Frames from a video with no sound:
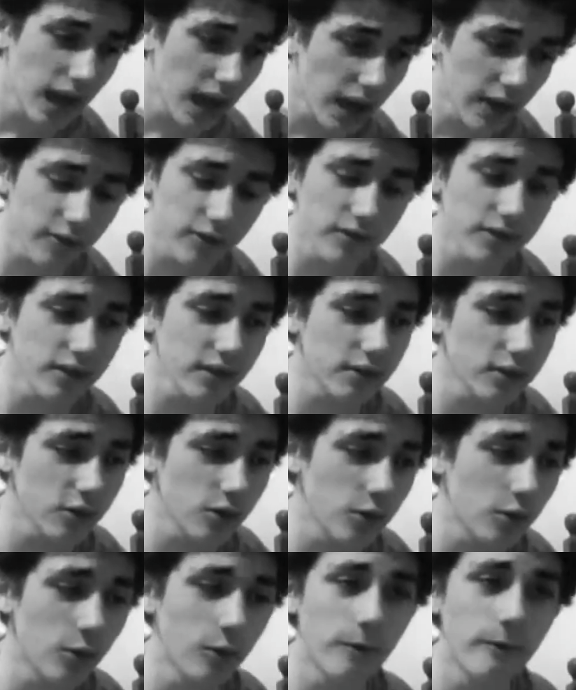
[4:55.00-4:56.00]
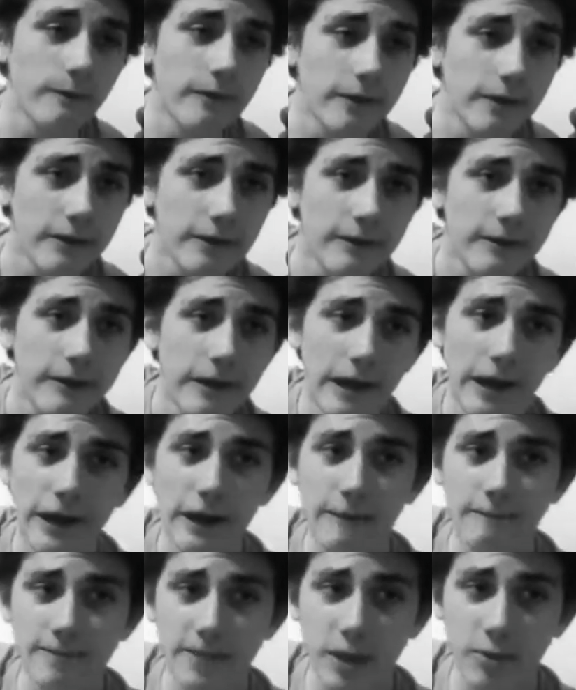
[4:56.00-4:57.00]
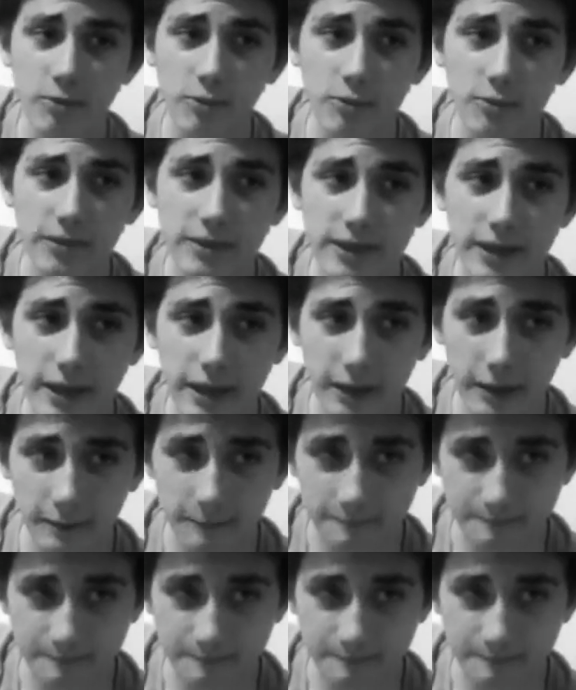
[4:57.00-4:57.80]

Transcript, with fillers: everything's cool. Um, no one was there.